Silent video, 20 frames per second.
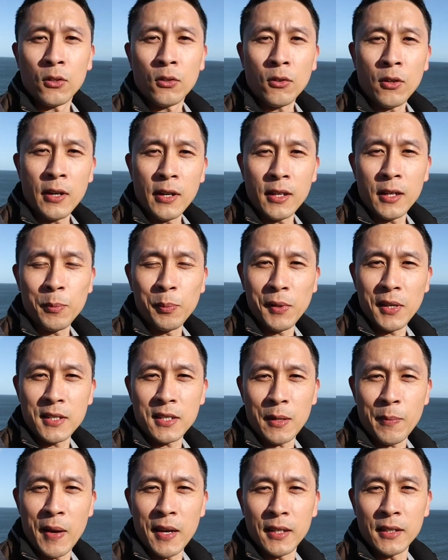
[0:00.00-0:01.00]
Right, the place
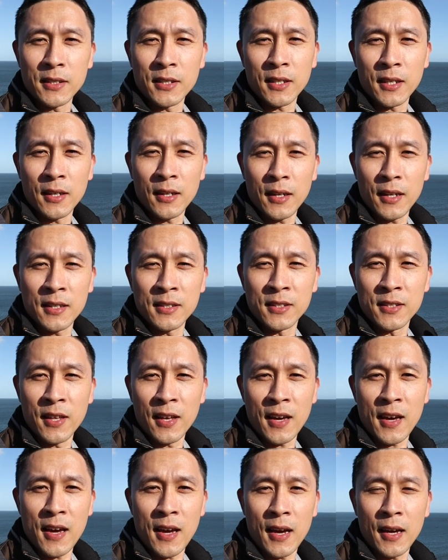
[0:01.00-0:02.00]
I'm heading to is
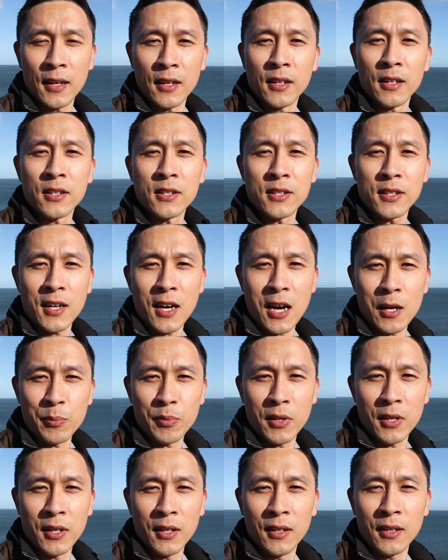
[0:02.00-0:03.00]
there,
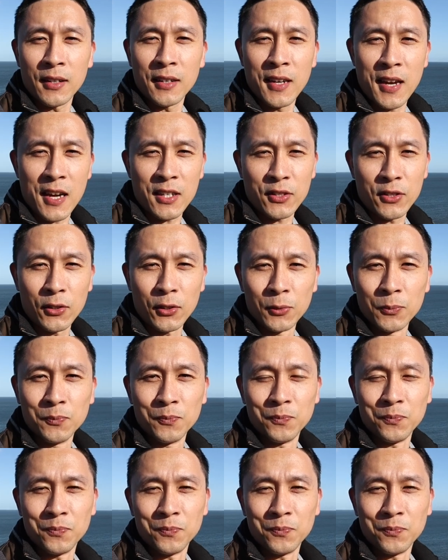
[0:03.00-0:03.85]
Scarborough Castle.